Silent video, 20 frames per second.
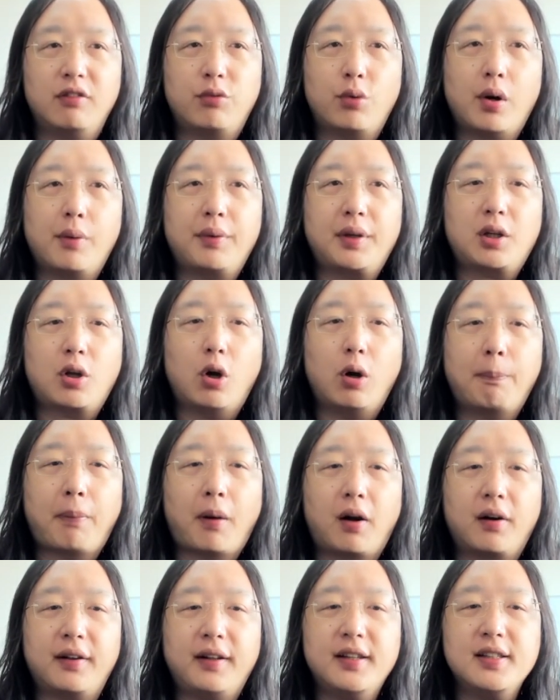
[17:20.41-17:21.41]
of what we
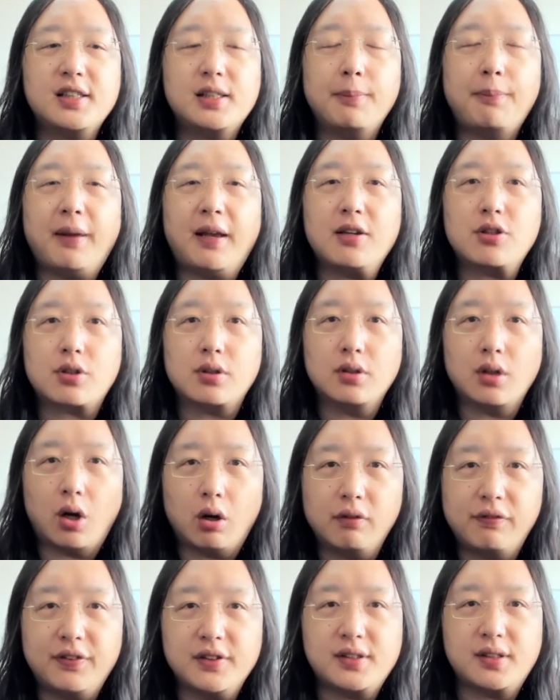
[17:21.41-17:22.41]
call
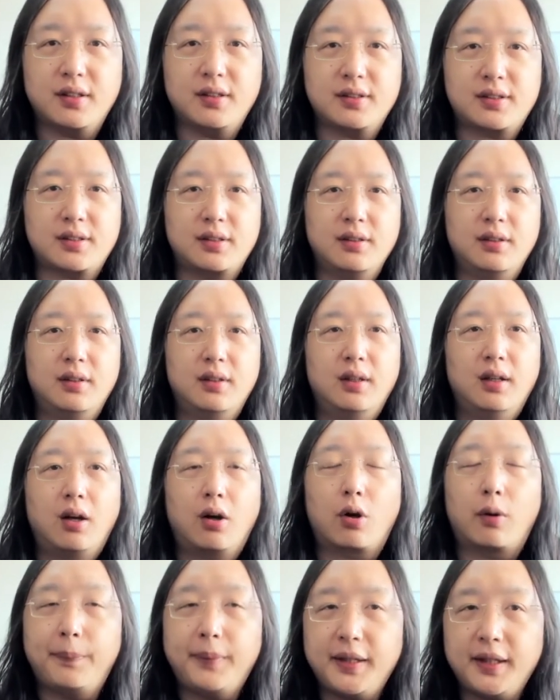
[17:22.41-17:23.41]
participation officers,
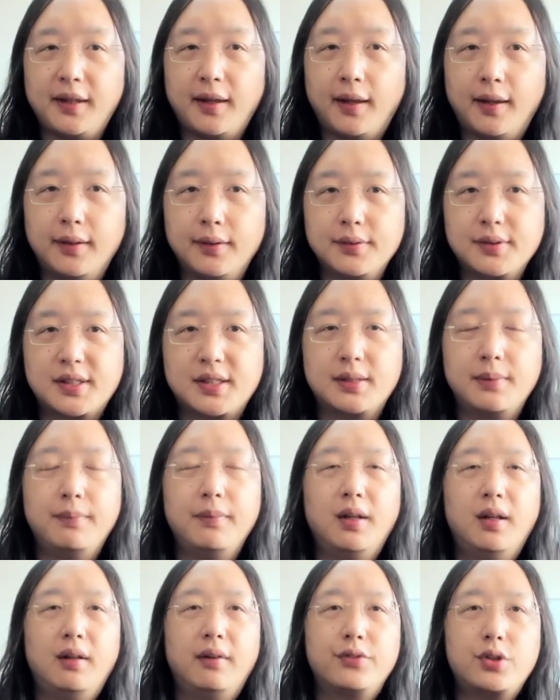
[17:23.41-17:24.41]
or
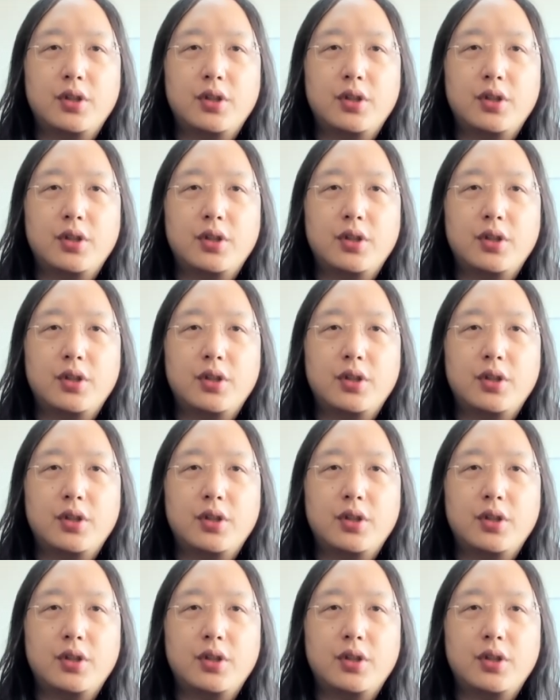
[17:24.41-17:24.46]
POs,